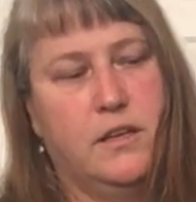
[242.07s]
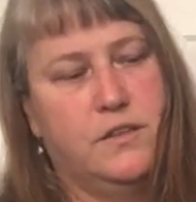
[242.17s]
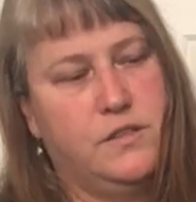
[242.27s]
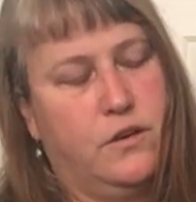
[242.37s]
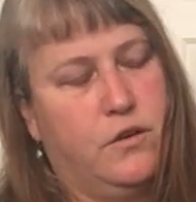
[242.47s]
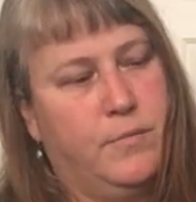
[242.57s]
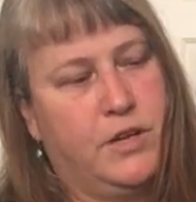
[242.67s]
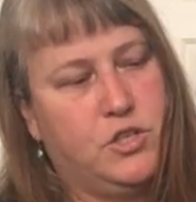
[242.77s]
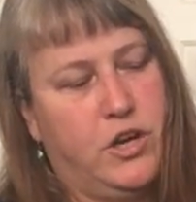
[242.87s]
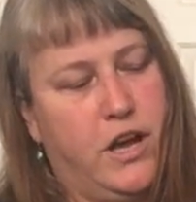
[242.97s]
So I'm not
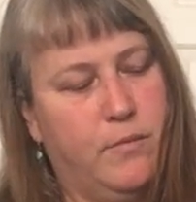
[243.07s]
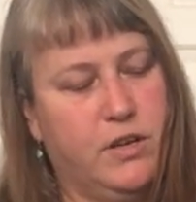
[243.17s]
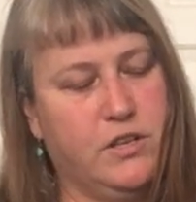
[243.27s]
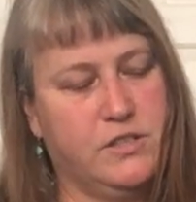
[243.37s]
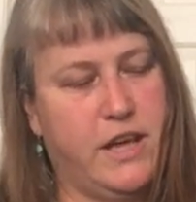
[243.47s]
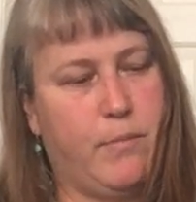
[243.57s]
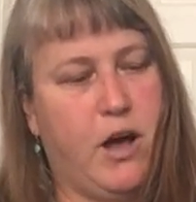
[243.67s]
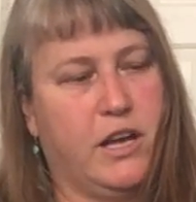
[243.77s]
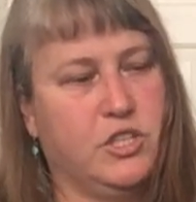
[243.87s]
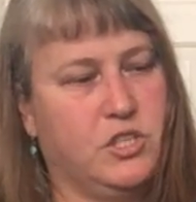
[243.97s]
sure how I'm gonna use that
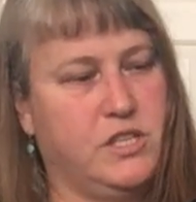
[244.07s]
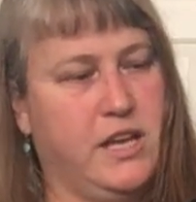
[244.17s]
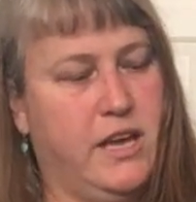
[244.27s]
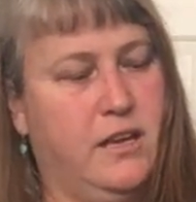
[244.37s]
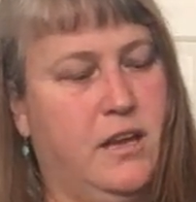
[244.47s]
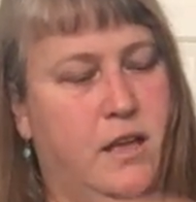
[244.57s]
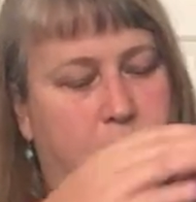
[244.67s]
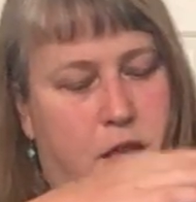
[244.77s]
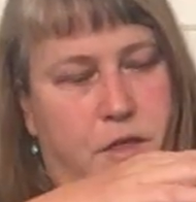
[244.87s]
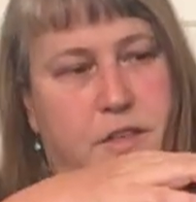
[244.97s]
pocket just yet.
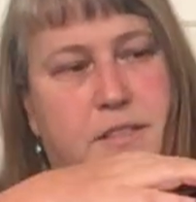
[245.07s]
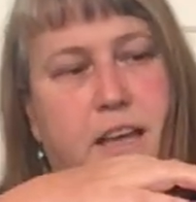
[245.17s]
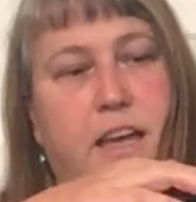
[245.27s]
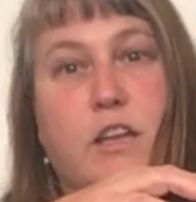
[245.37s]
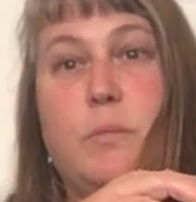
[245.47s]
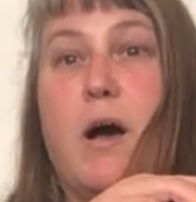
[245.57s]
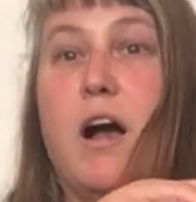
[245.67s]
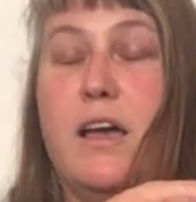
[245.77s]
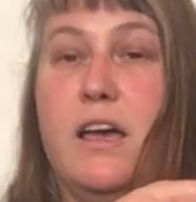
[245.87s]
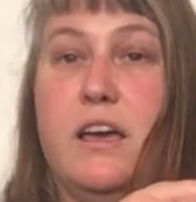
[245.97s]
The second
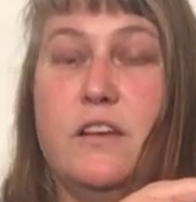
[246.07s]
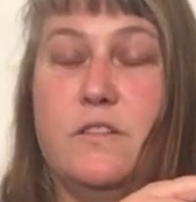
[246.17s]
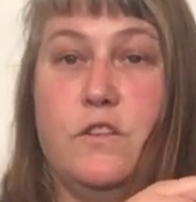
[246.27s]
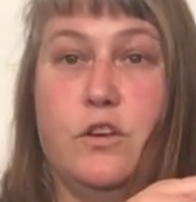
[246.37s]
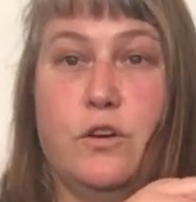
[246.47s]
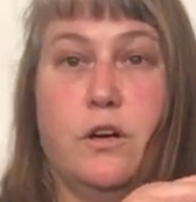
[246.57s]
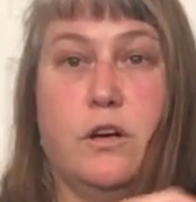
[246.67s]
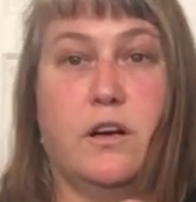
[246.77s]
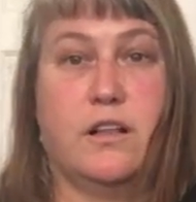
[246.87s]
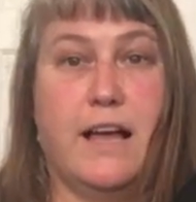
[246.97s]
pocket is
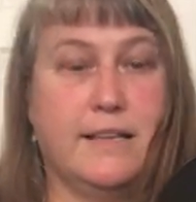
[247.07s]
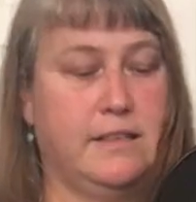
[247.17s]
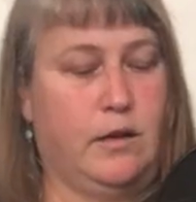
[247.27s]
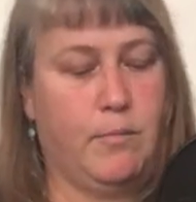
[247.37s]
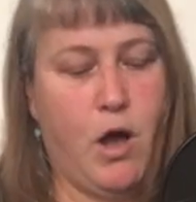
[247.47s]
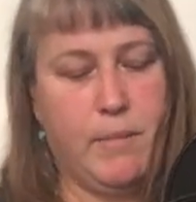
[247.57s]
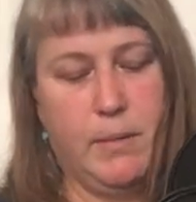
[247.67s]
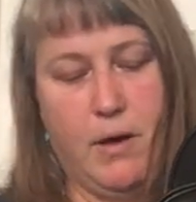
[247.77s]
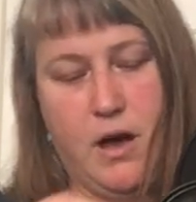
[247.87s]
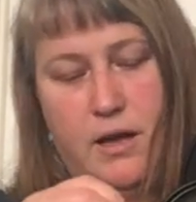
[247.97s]
your classic mommy
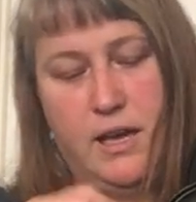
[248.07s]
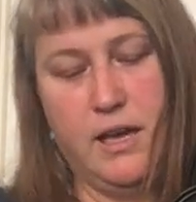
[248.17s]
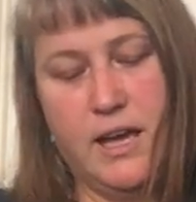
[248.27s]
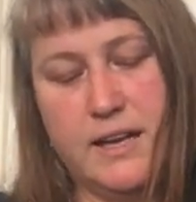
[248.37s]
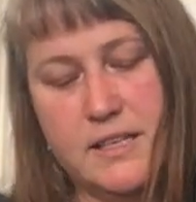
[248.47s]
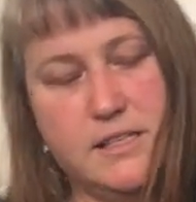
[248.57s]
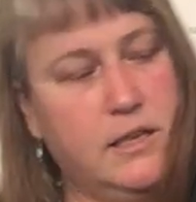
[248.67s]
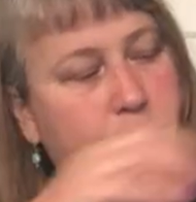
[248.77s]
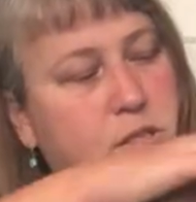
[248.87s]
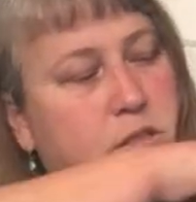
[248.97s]
pocket, and it
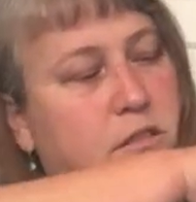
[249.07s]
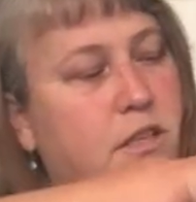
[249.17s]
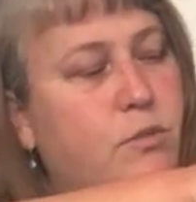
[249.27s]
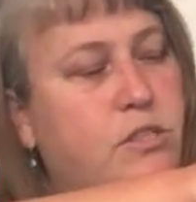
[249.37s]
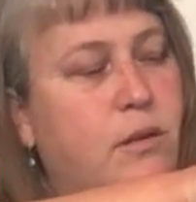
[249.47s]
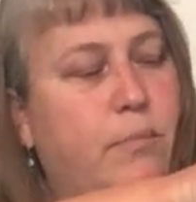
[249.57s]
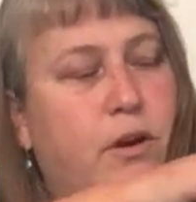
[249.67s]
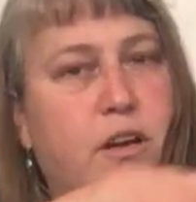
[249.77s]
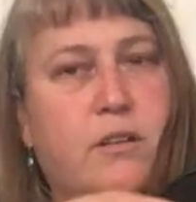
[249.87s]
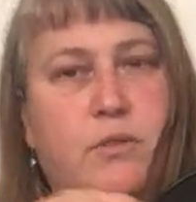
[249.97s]
zips double
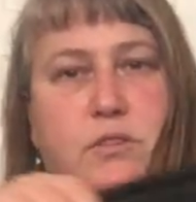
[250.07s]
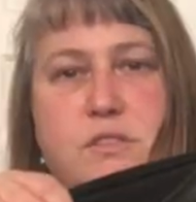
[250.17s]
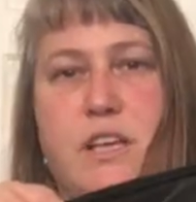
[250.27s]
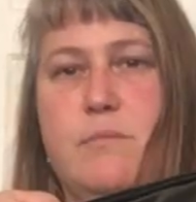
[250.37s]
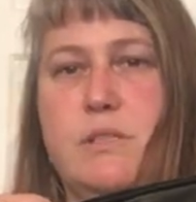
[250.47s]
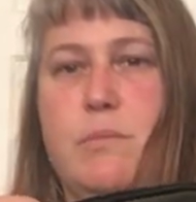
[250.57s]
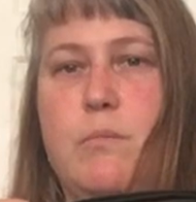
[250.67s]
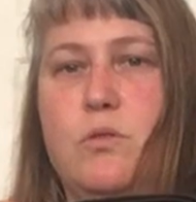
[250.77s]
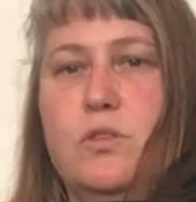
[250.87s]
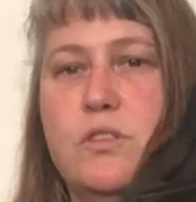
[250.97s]
zipper with those same zipper
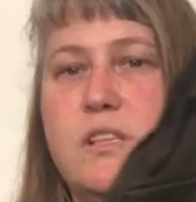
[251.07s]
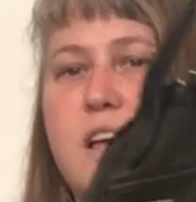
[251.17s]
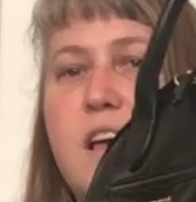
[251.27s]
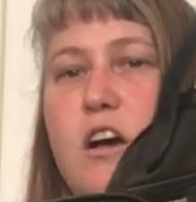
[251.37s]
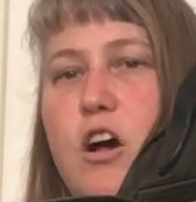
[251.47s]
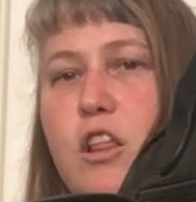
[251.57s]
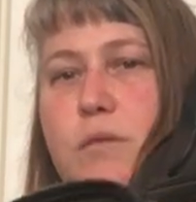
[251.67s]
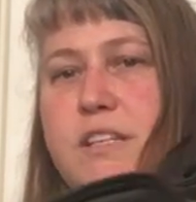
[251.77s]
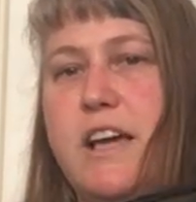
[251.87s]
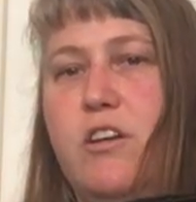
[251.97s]
pulls all the
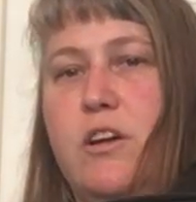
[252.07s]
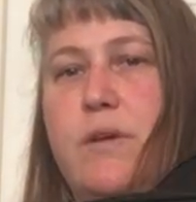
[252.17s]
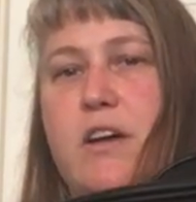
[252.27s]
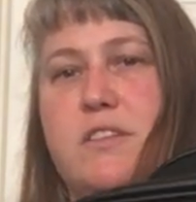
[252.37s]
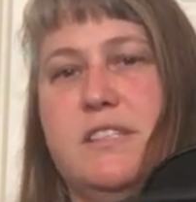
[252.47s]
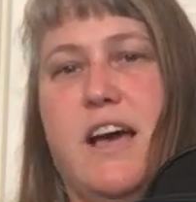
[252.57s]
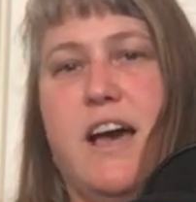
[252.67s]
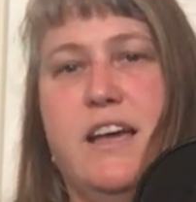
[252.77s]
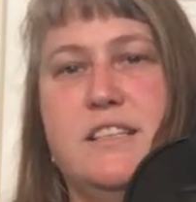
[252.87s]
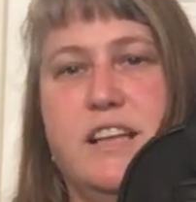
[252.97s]
way down and around the
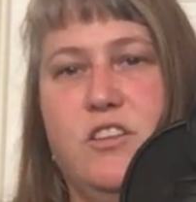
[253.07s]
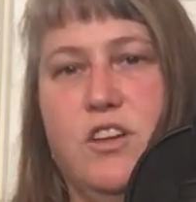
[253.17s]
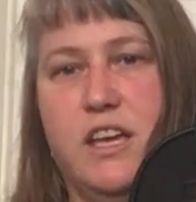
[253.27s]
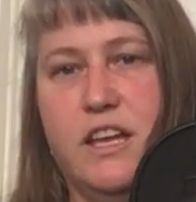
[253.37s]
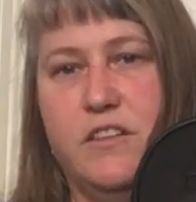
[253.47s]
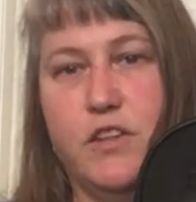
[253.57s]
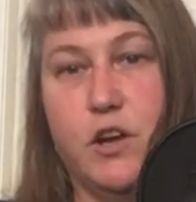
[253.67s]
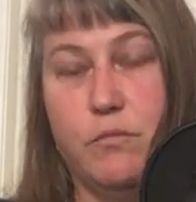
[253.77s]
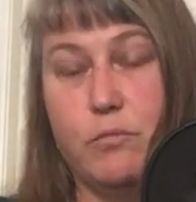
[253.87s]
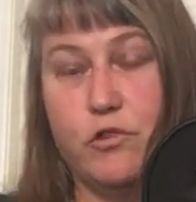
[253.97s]
sides, and you can get in
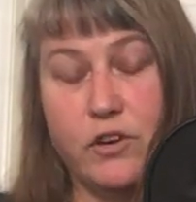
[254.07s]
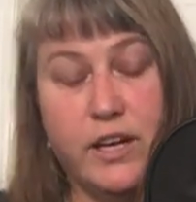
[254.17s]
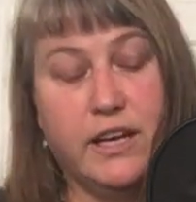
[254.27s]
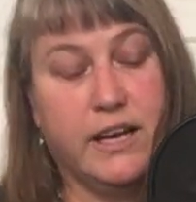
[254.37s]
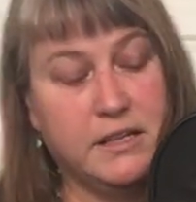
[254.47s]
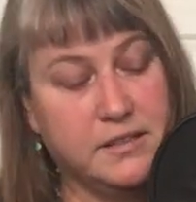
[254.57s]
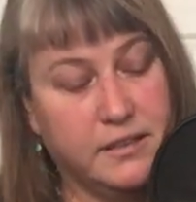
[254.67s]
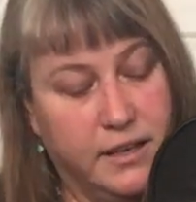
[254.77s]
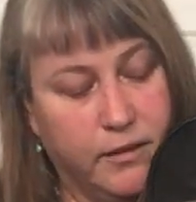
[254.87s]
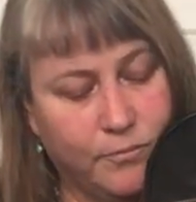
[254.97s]
there pretty
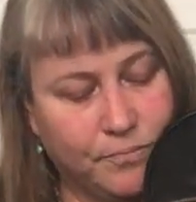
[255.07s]
nicely.